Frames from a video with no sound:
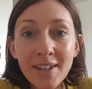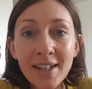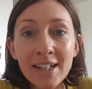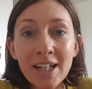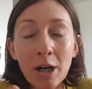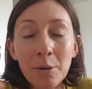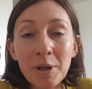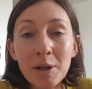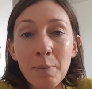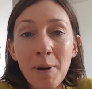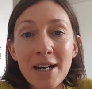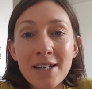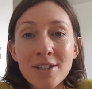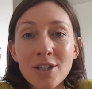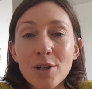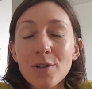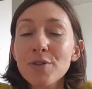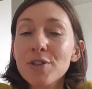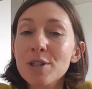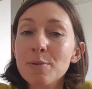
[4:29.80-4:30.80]
Now I'm going to pass
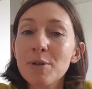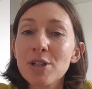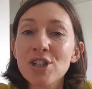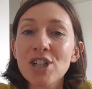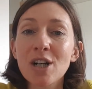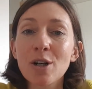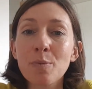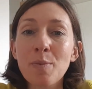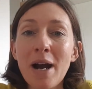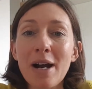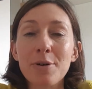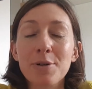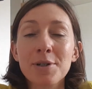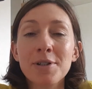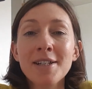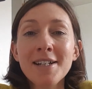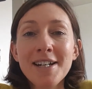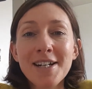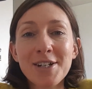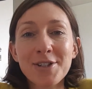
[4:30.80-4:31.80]
over to Michelle
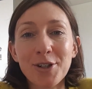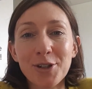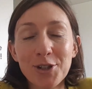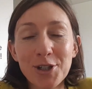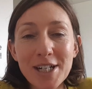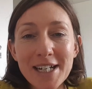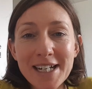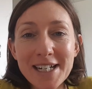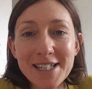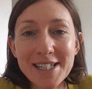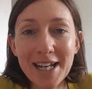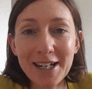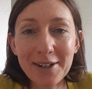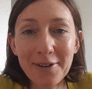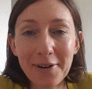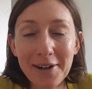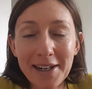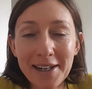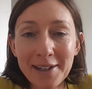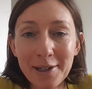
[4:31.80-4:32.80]
Powell so she can tell
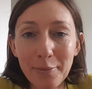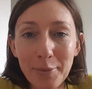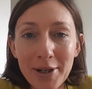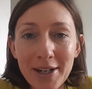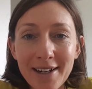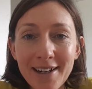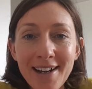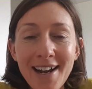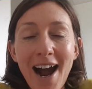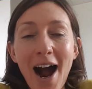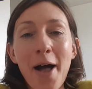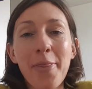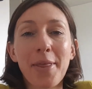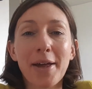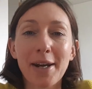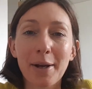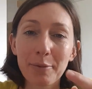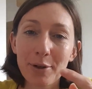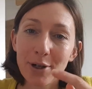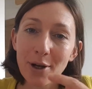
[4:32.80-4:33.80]
you a little bit, and
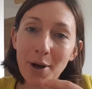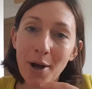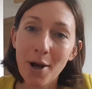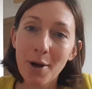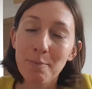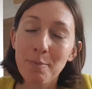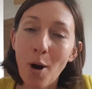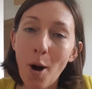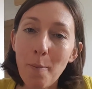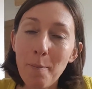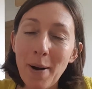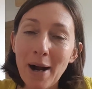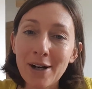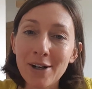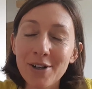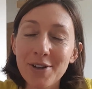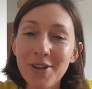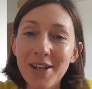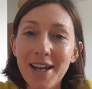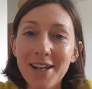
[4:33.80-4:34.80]
then I'm going to pop back
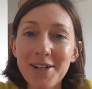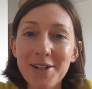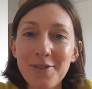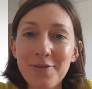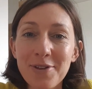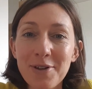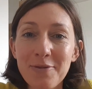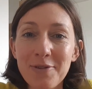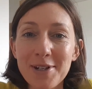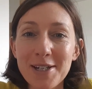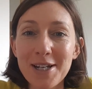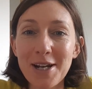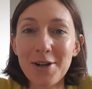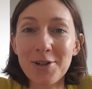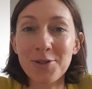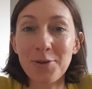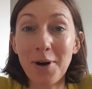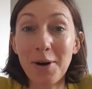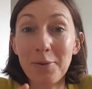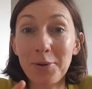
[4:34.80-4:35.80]
at the end of the video.
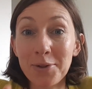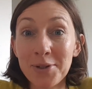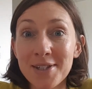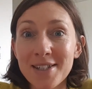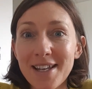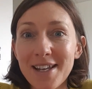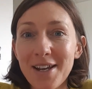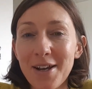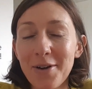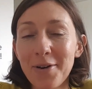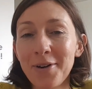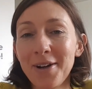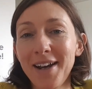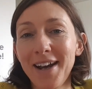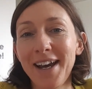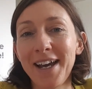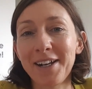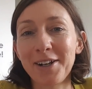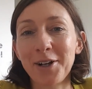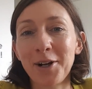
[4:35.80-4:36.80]
So I will see you
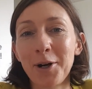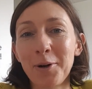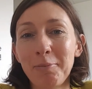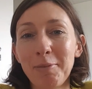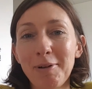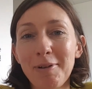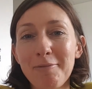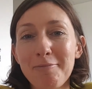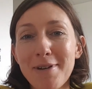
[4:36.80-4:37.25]
in a couple of